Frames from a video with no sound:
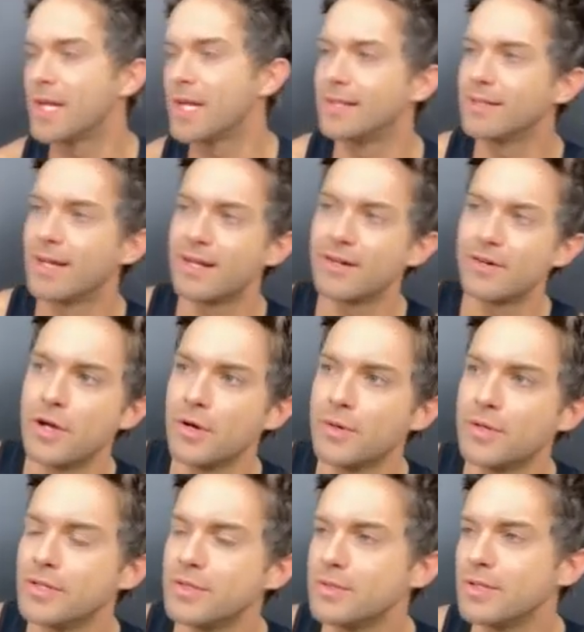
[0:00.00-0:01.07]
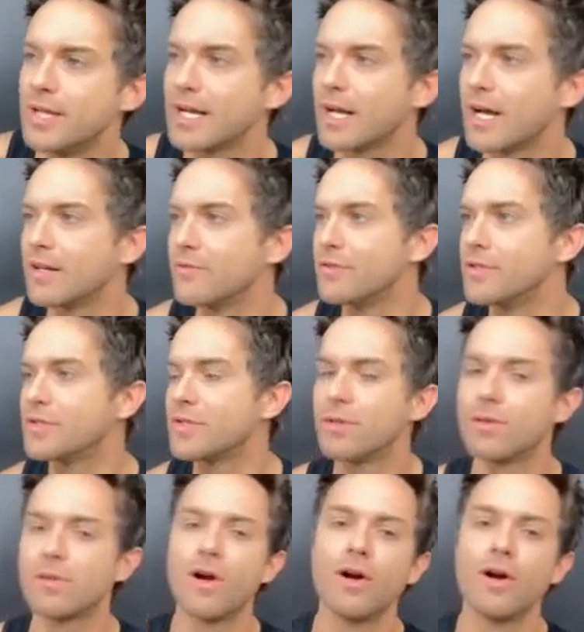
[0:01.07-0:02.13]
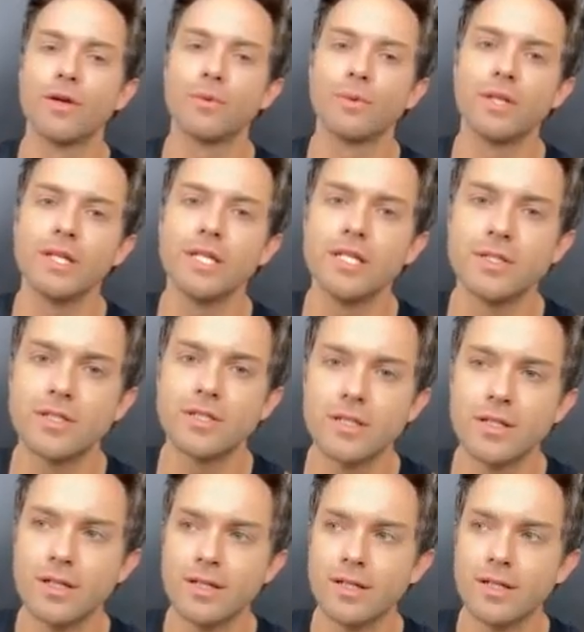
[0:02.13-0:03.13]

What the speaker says: Like, I don't know, you get kind of this cathartic release